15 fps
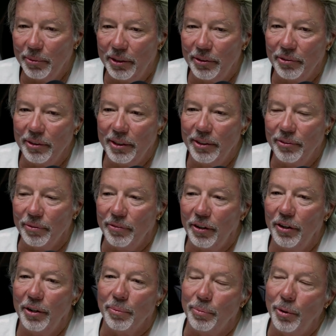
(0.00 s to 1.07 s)
is a
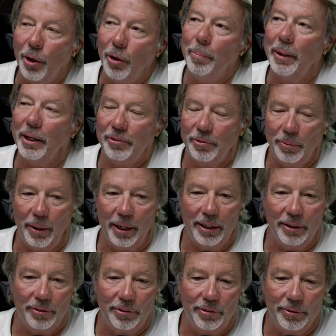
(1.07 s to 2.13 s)
very robust way
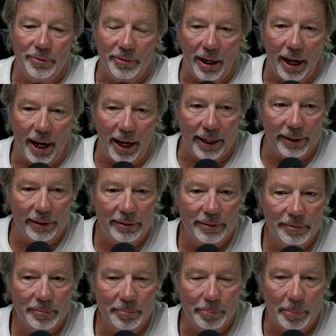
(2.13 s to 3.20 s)
to dye
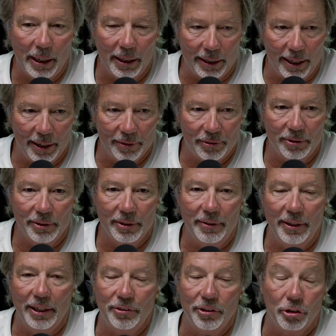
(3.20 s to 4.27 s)
polyester, and
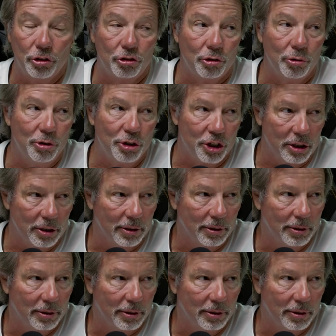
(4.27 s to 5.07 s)
that's extrusion.